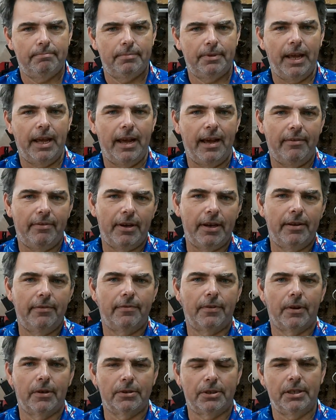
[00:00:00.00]
dive
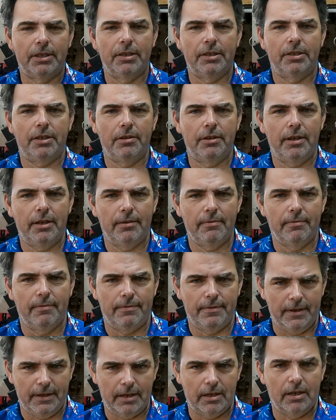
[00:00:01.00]
headfirst into it and
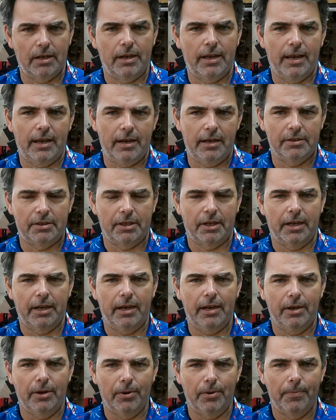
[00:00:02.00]
figure it out as I
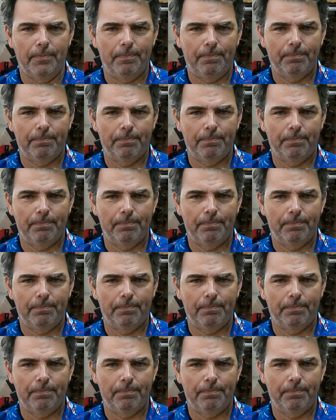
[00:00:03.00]
go.